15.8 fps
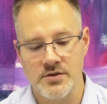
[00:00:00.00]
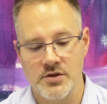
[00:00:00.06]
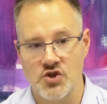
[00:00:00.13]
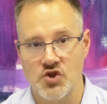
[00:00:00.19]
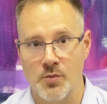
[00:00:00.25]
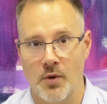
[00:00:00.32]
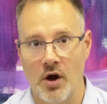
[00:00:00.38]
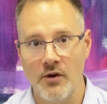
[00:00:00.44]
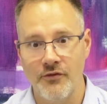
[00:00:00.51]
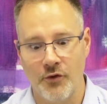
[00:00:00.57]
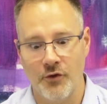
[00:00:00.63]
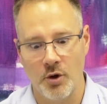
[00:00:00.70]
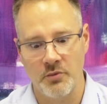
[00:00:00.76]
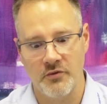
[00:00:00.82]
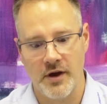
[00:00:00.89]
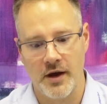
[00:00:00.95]
It's a small
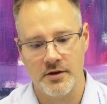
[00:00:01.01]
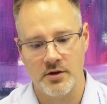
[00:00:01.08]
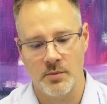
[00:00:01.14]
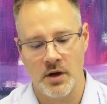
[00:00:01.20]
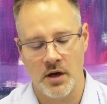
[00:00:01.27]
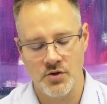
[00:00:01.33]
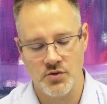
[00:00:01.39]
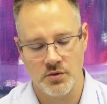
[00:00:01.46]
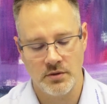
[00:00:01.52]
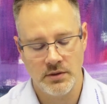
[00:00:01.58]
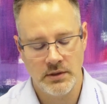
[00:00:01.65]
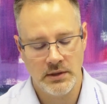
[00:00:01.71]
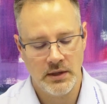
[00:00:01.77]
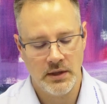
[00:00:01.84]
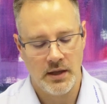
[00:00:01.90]
form factor module,